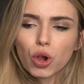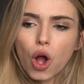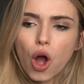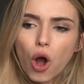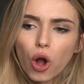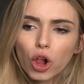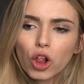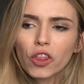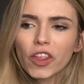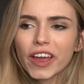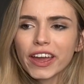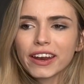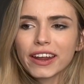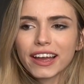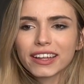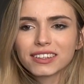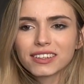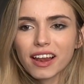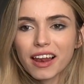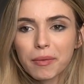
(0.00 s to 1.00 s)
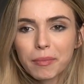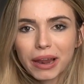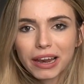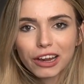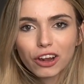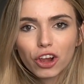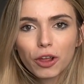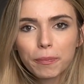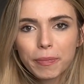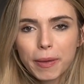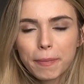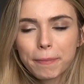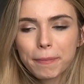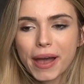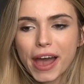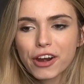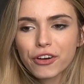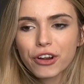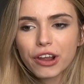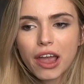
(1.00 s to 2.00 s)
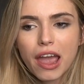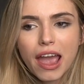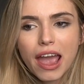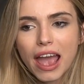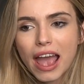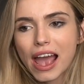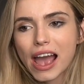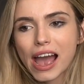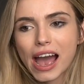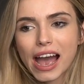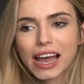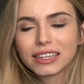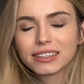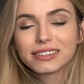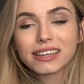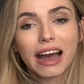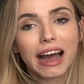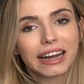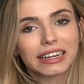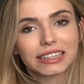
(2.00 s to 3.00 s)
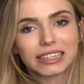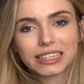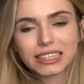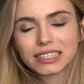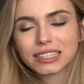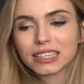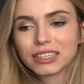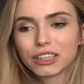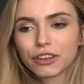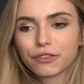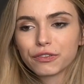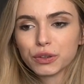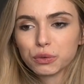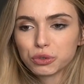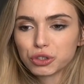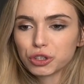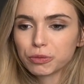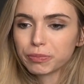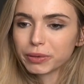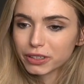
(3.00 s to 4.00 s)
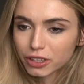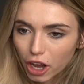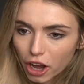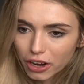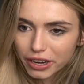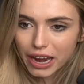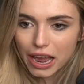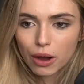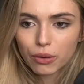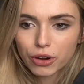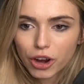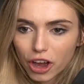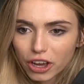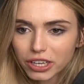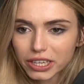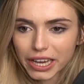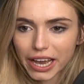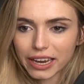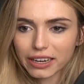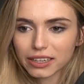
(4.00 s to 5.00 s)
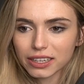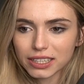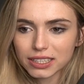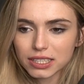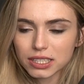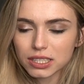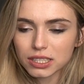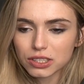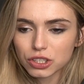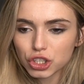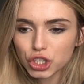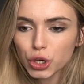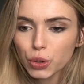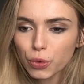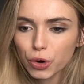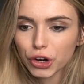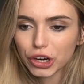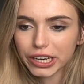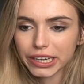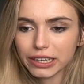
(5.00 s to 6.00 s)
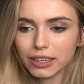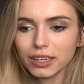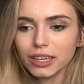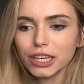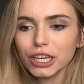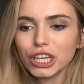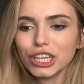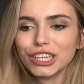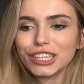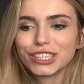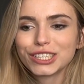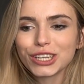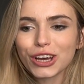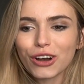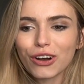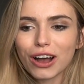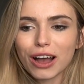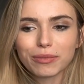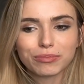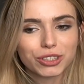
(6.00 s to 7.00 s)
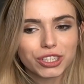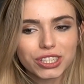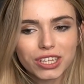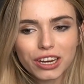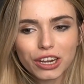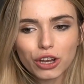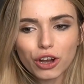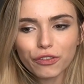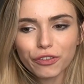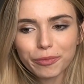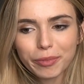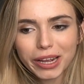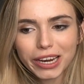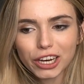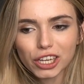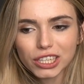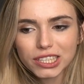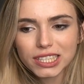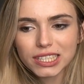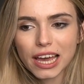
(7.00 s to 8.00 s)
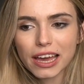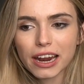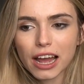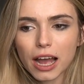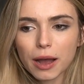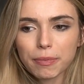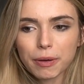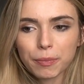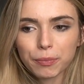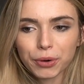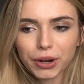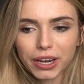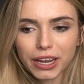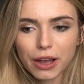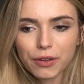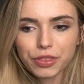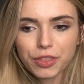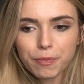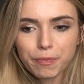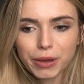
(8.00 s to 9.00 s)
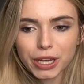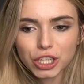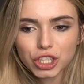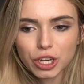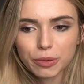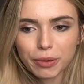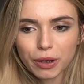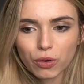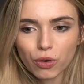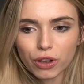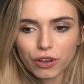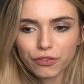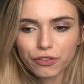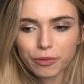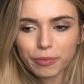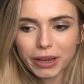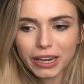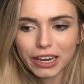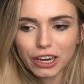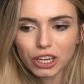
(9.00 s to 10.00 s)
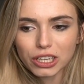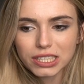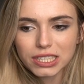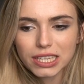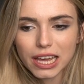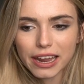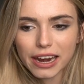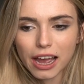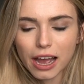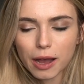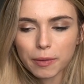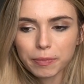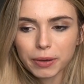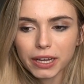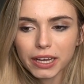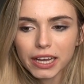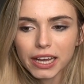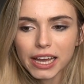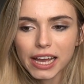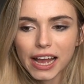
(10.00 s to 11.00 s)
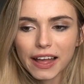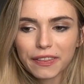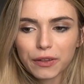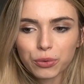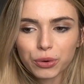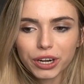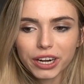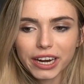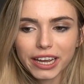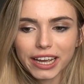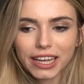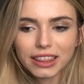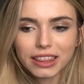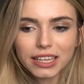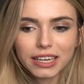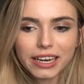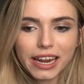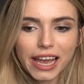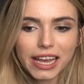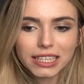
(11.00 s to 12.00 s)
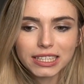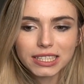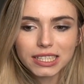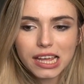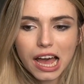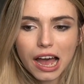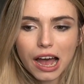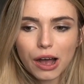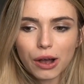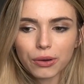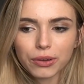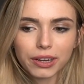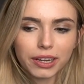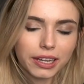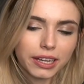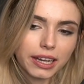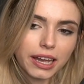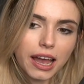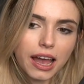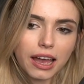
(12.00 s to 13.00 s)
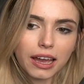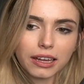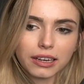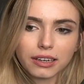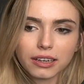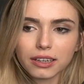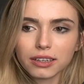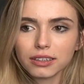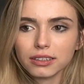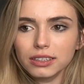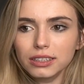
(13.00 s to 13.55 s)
hold it until I'm a little bit better at tactics in the future, but not now, not yet. It's too early. So I'm just going to go for my little setup. I'm bringing out the bishop. I'm going for my little setup, and then we're going to get the knights out, and